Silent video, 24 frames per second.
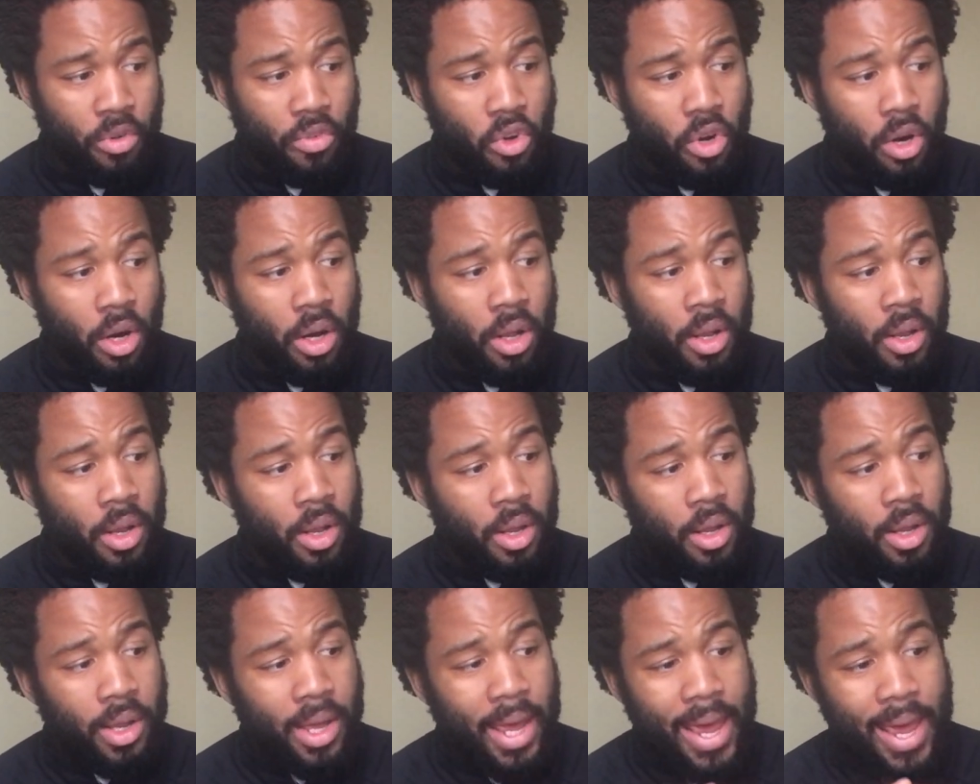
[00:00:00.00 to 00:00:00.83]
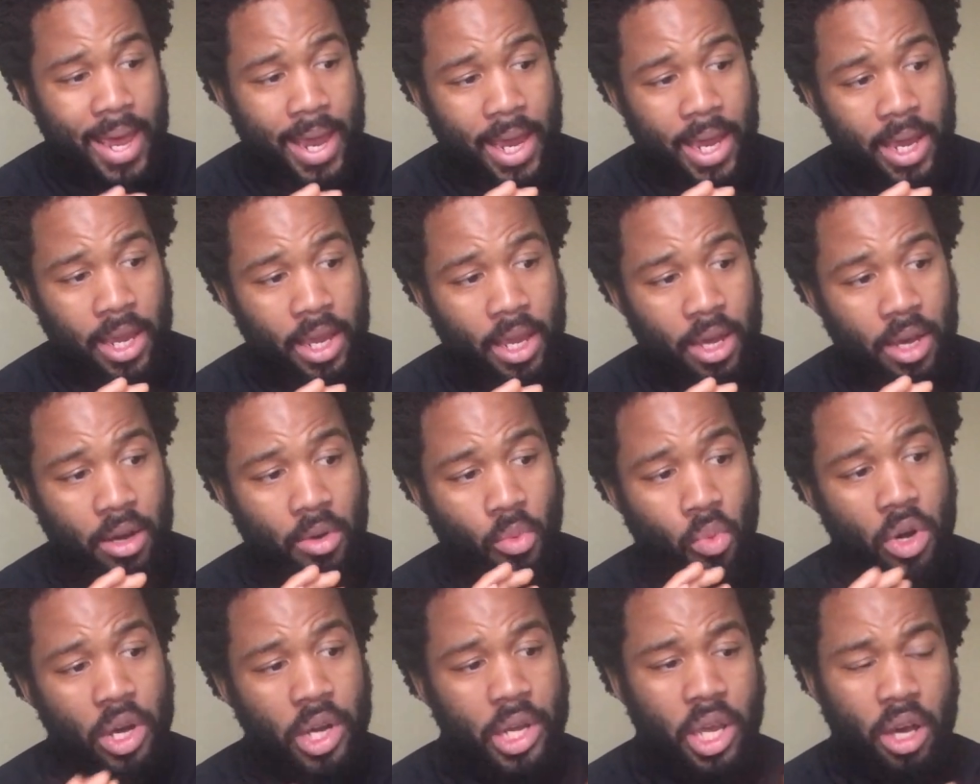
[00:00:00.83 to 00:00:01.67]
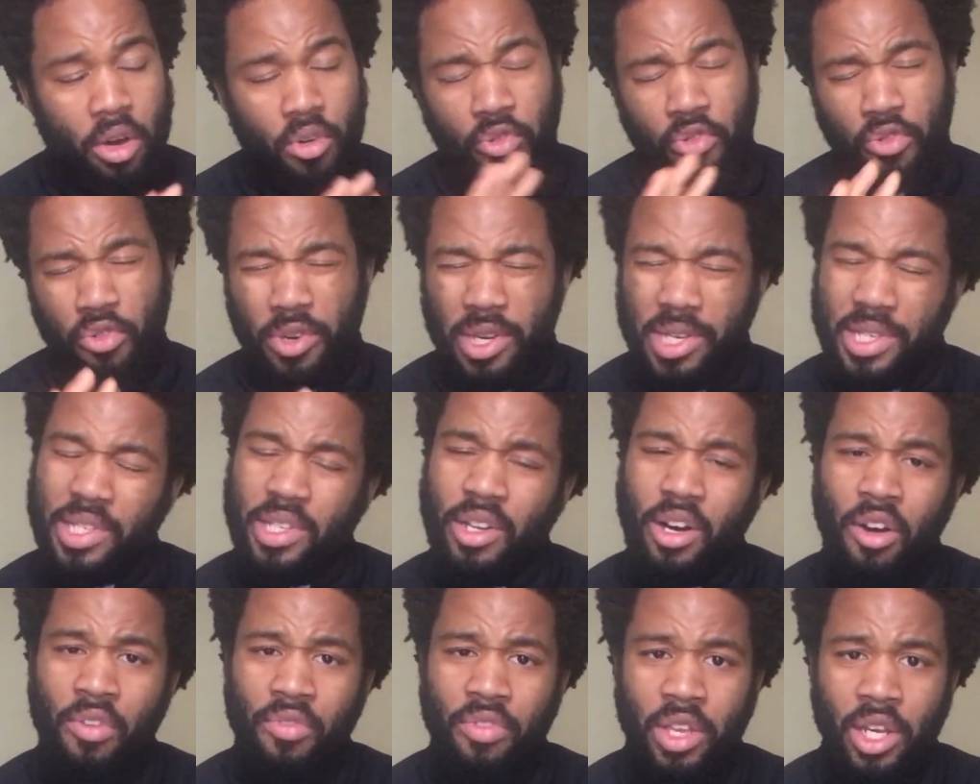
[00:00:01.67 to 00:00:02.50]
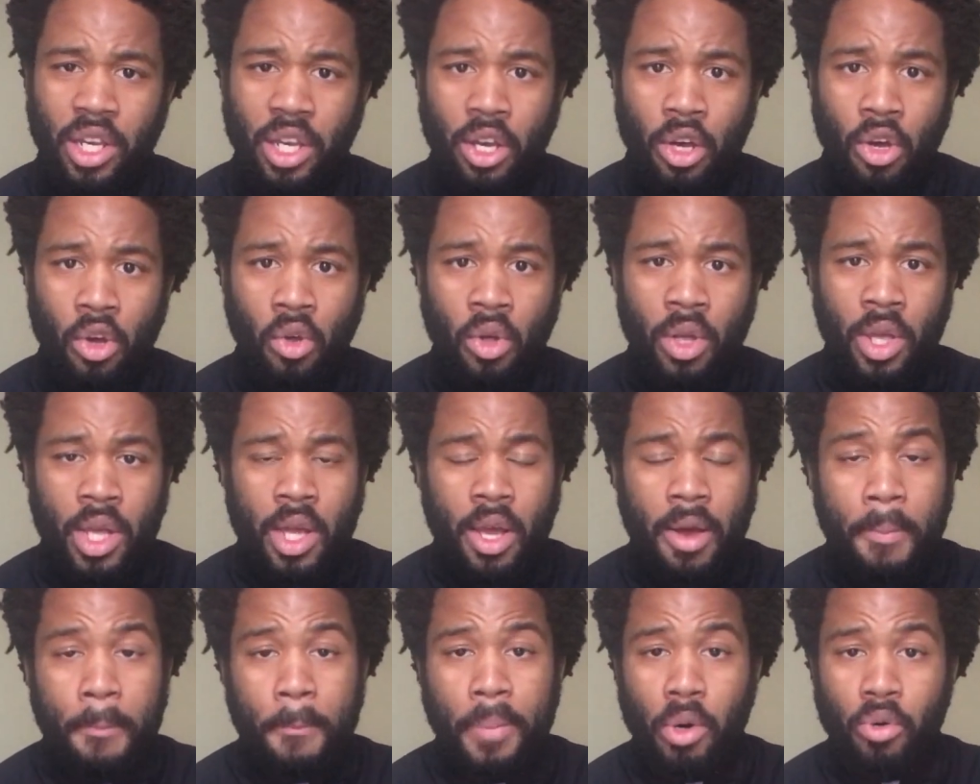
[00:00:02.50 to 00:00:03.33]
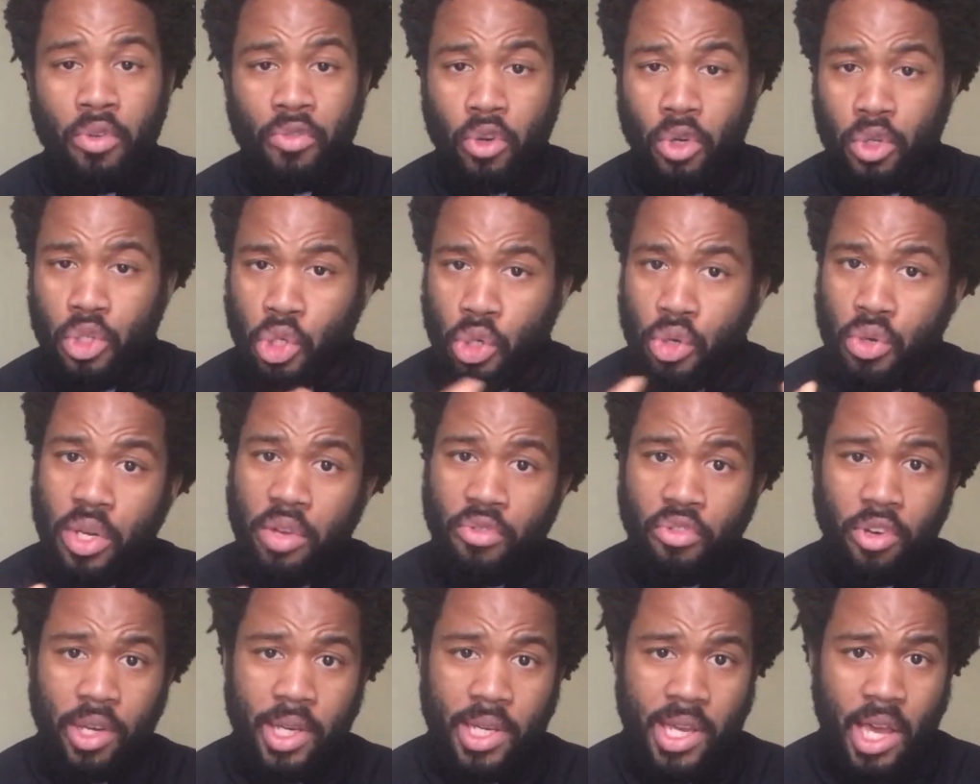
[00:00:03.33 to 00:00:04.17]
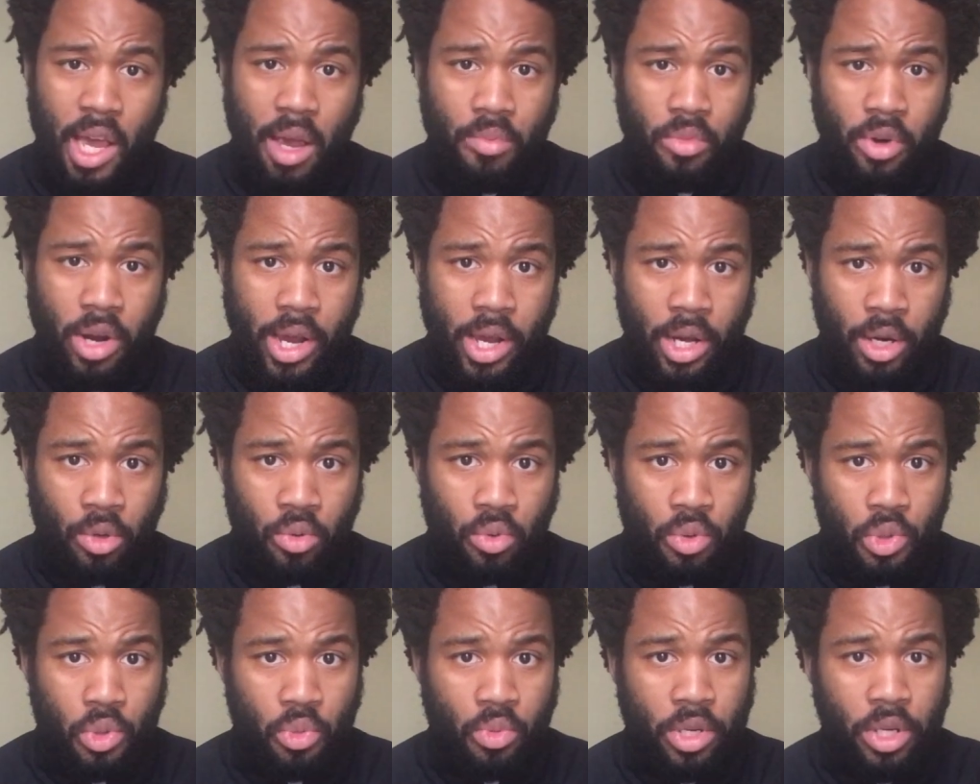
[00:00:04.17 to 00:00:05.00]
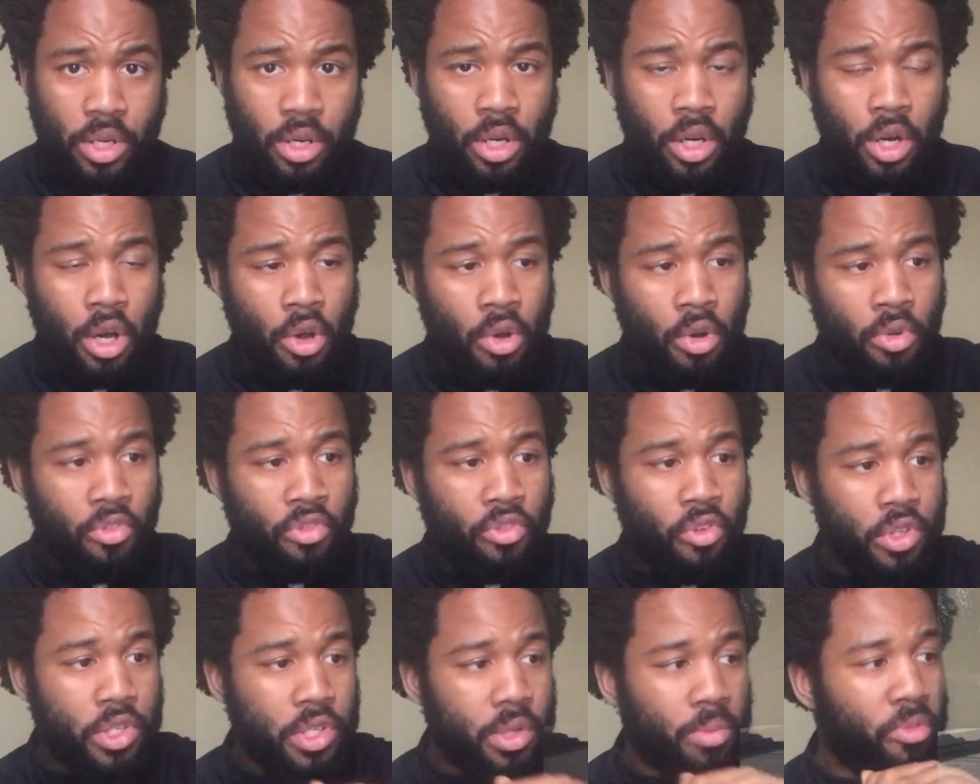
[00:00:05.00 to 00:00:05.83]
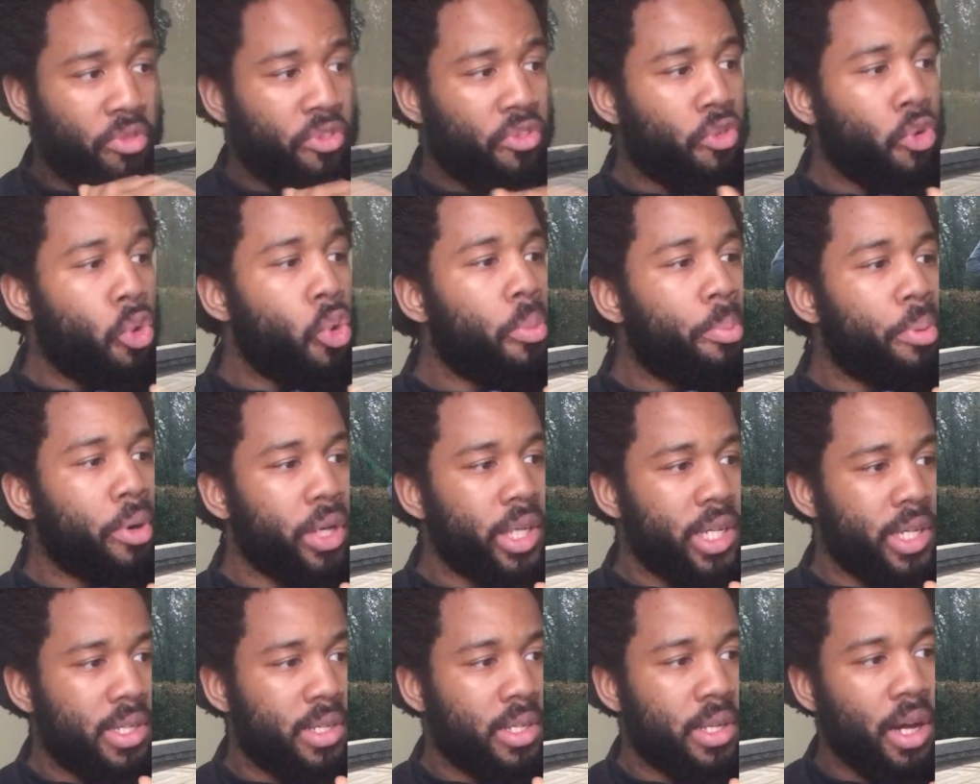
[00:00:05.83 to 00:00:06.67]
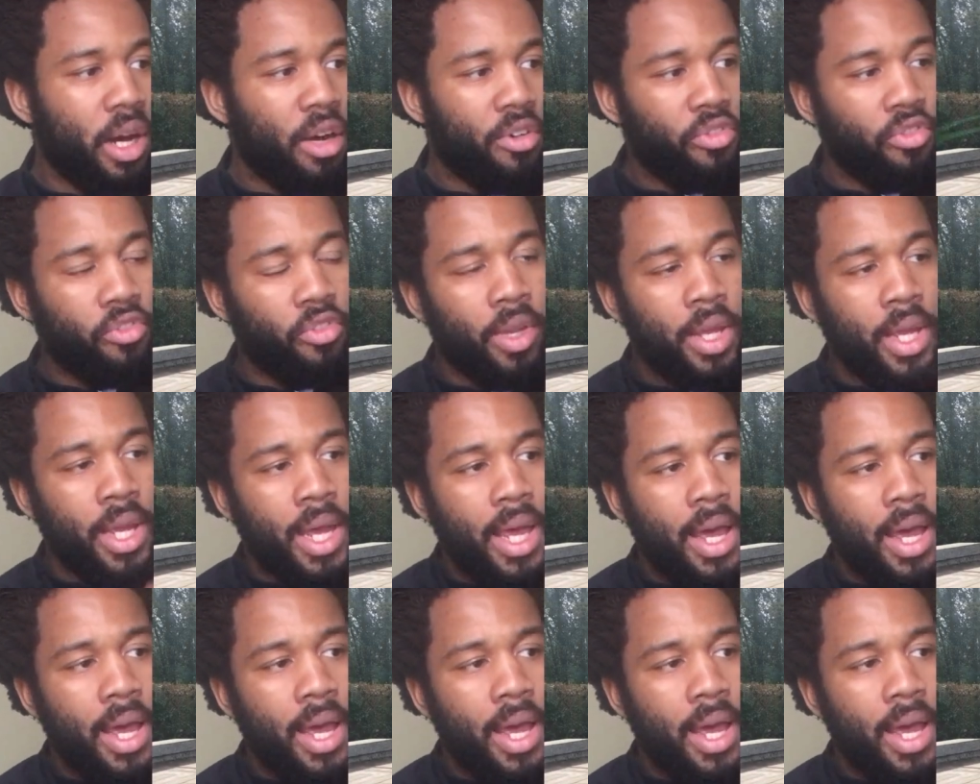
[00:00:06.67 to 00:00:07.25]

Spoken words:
We've got a workout freestyle video, but we've got two different camera angles. We're gonna go for some full body stuff,